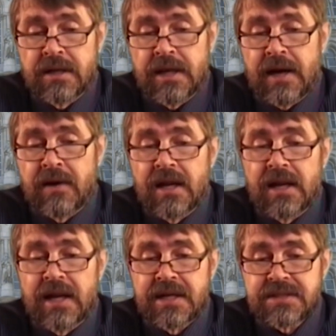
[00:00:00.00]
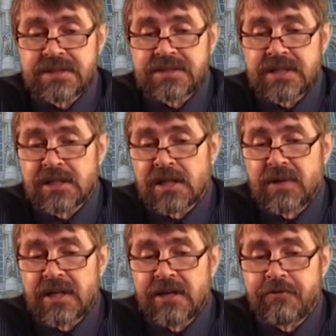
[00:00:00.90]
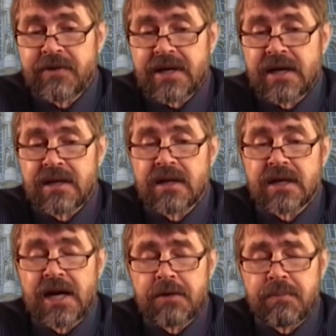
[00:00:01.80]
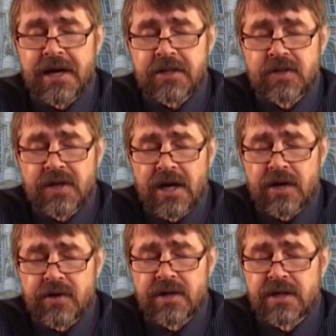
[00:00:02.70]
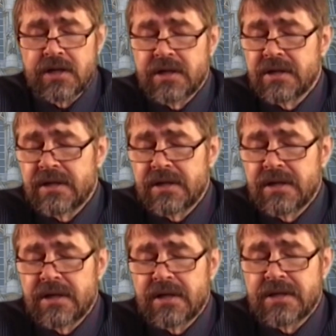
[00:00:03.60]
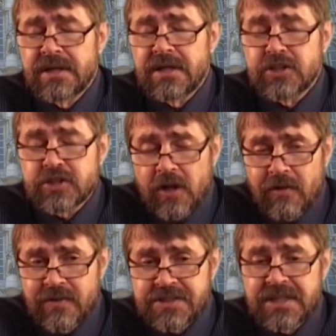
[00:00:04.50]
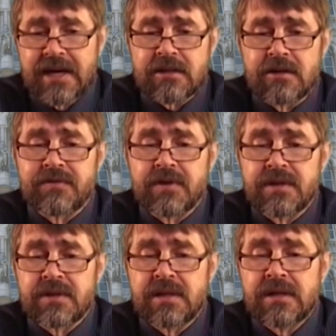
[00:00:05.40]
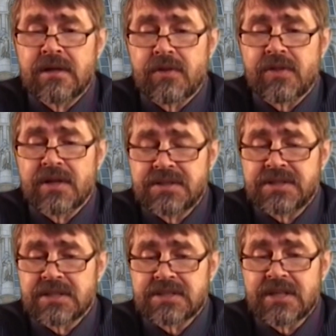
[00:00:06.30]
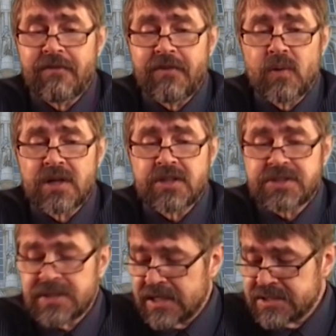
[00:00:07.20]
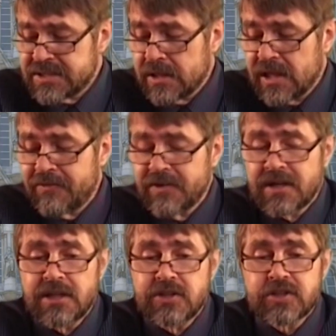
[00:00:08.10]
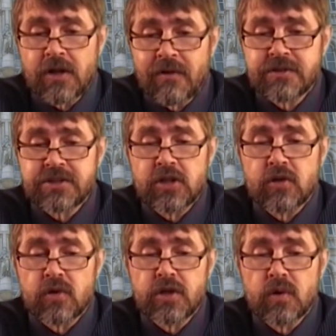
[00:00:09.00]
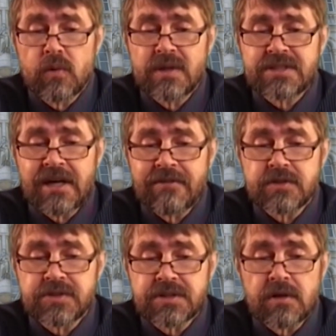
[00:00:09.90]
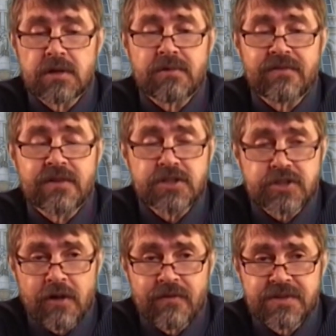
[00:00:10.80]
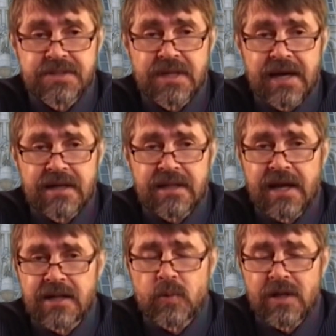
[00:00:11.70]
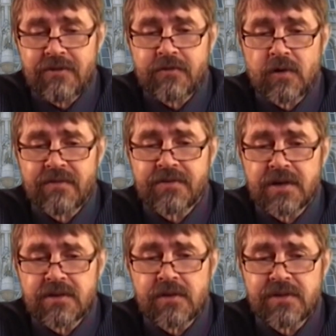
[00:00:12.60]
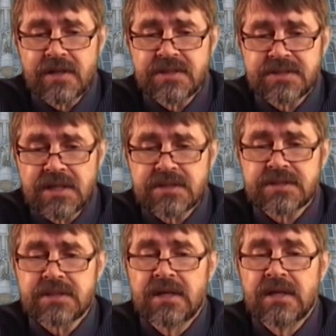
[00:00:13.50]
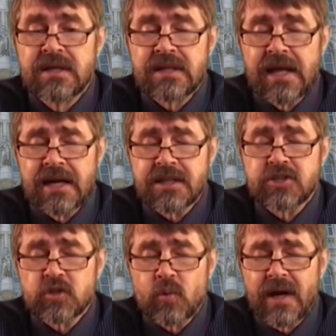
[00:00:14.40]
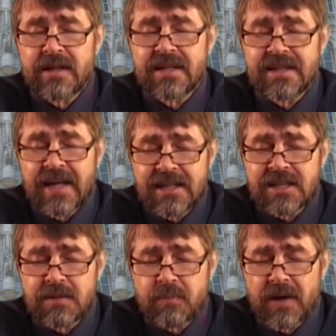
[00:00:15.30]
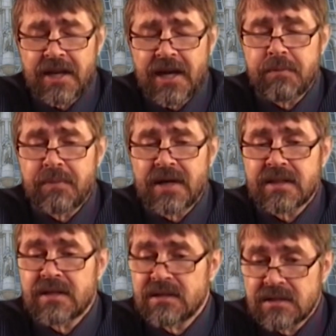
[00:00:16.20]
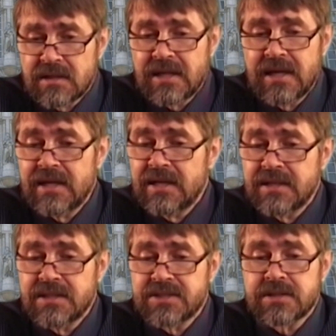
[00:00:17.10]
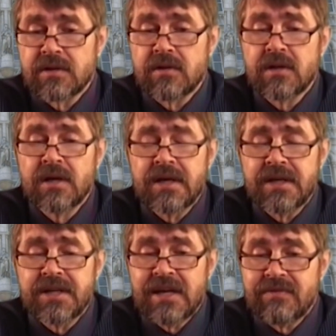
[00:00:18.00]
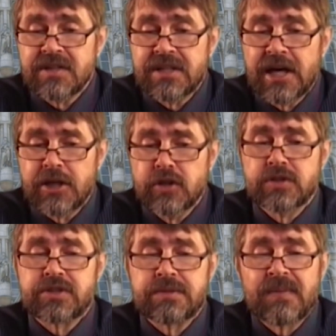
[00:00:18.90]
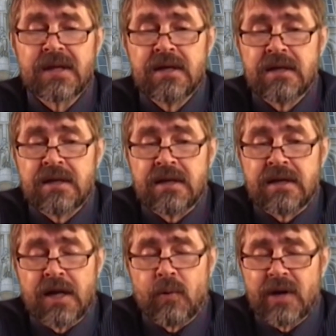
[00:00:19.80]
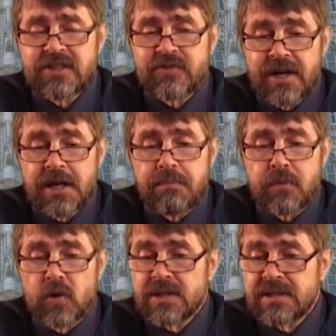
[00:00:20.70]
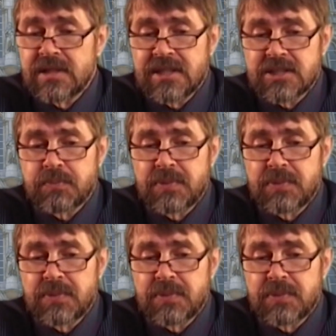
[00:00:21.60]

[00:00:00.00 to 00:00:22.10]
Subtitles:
Now, ladies and gentlemen, if we can go back to our Insolvency Act of 1936. If you want to study South African insolvency law, you always have to start with the Insolvency Act, Act 24 of 1936. The Act is quite dated by now, but clearly it is still in everyday use. Now, what is very important in this